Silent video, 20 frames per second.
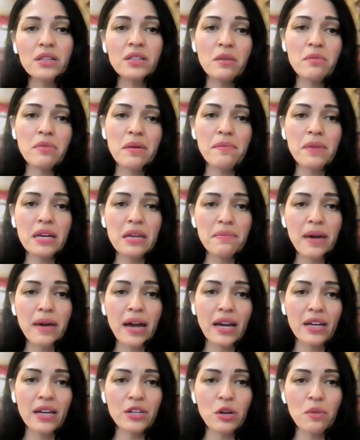put a little bit of money
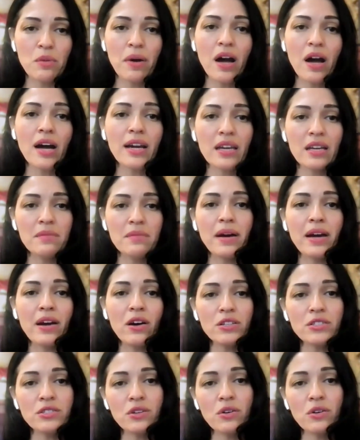back in your pocket by
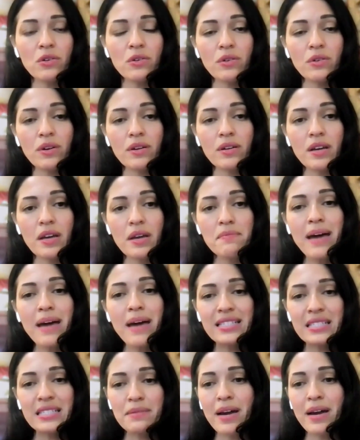also
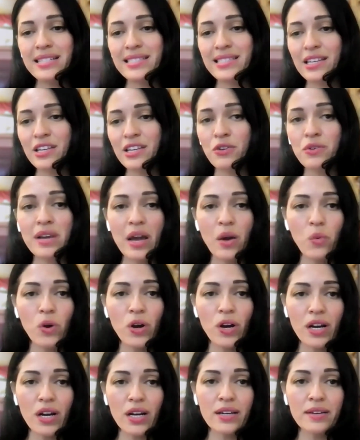maximizing your
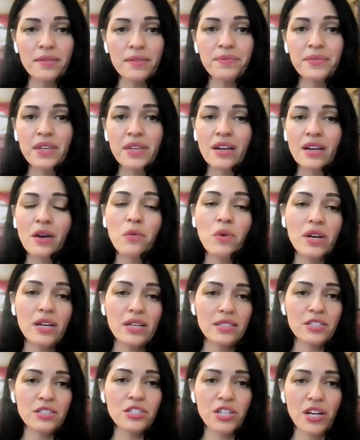network. I
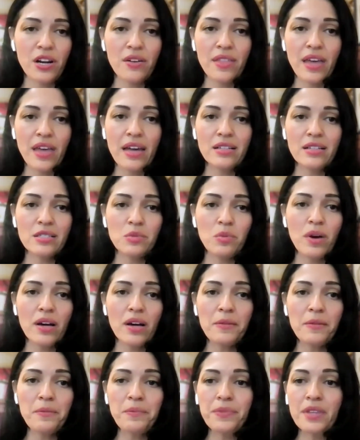wanted to share that as
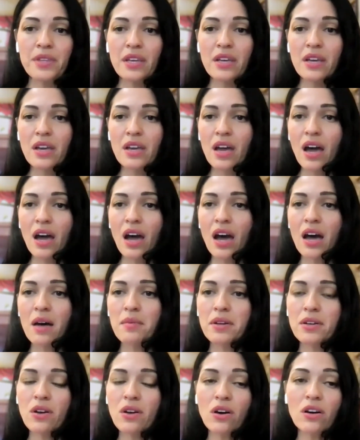well.
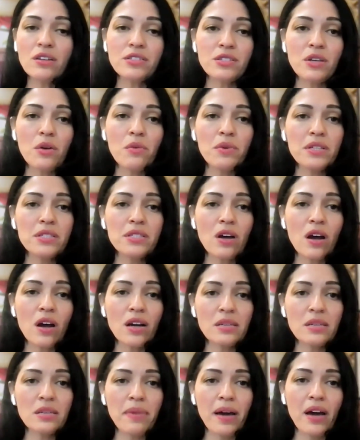And also we
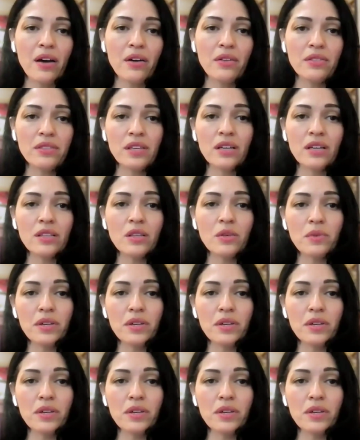talked about